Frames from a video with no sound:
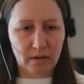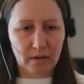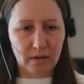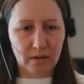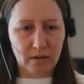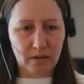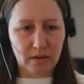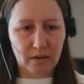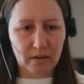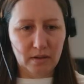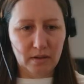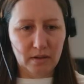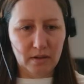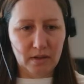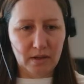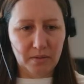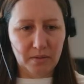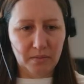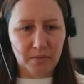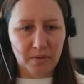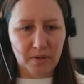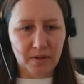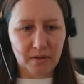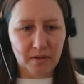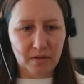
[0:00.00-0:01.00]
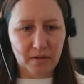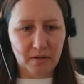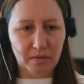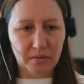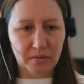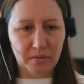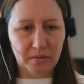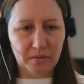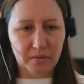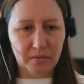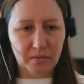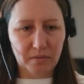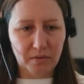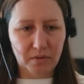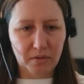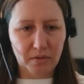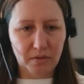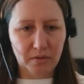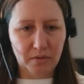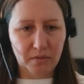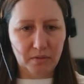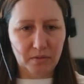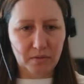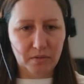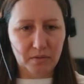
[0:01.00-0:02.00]
And now we can go through
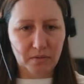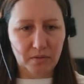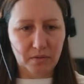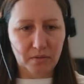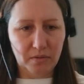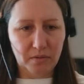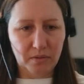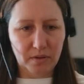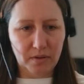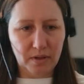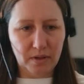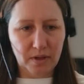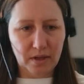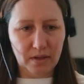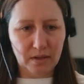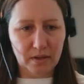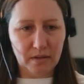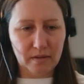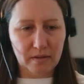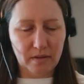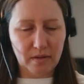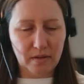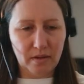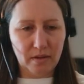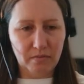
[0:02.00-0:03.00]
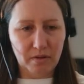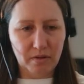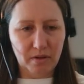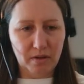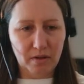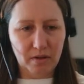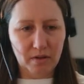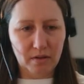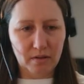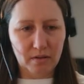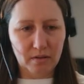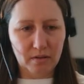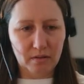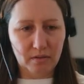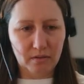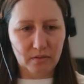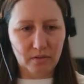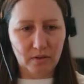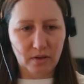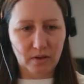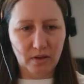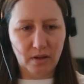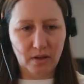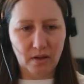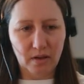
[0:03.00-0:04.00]
to the next area.
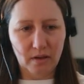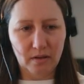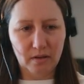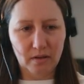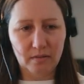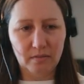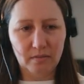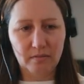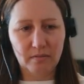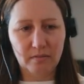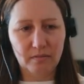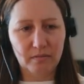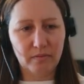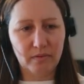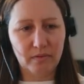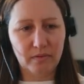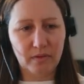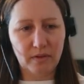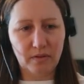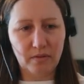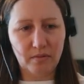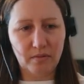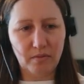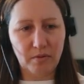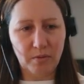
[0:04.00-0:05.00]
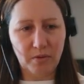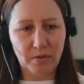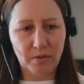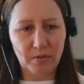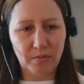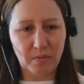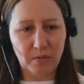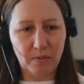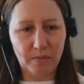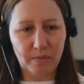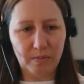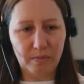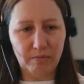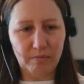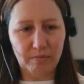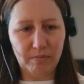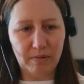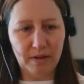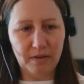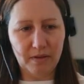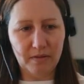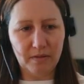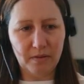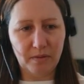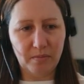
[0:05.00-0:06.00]
Again, this room is probably
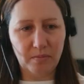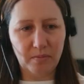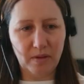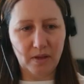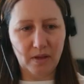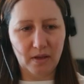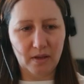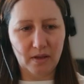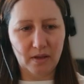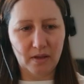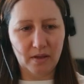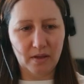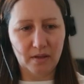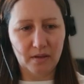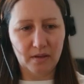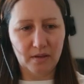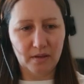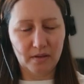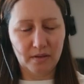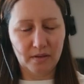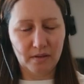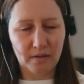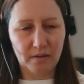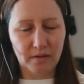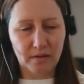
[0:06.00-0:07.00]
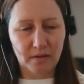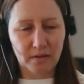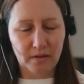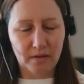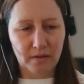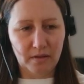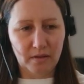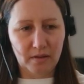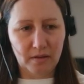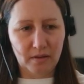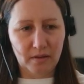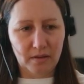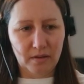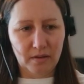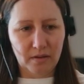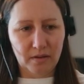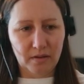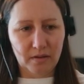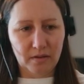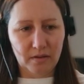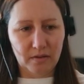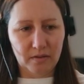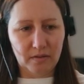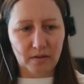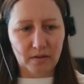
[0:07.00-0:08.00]
too big.
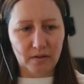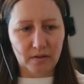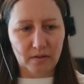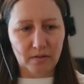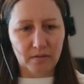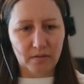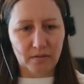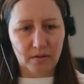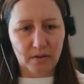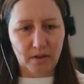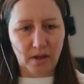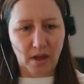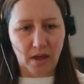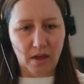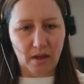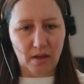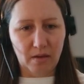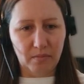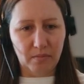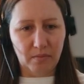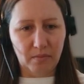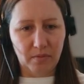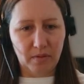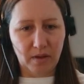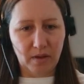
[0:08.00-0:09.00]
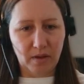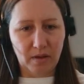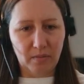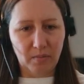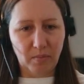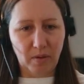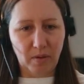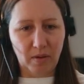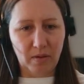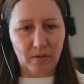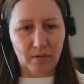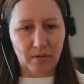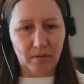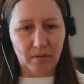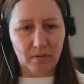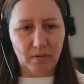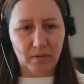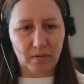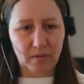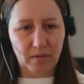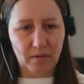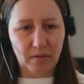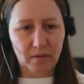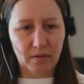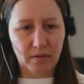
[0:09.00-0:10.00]
So yeah, we'll think about
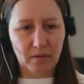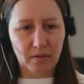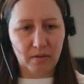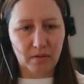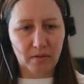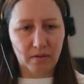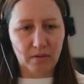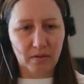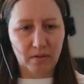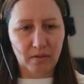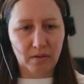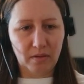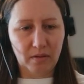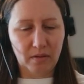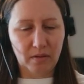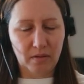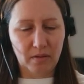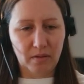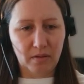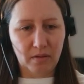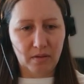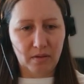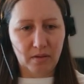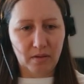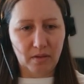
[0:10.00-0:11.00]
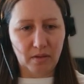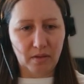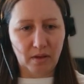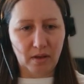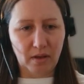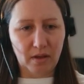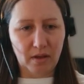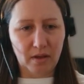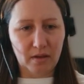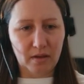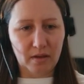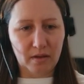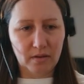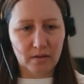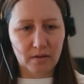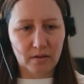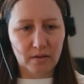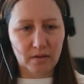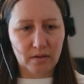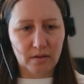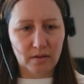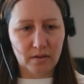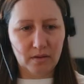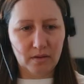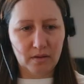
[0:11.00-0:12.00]
that.
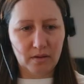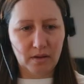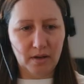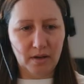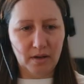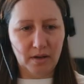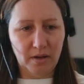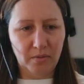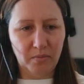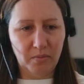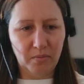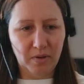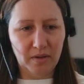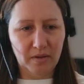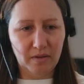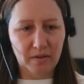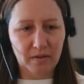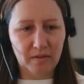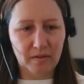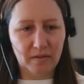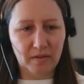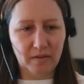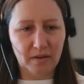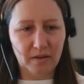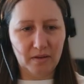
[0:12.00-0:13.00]
Hello, Winston.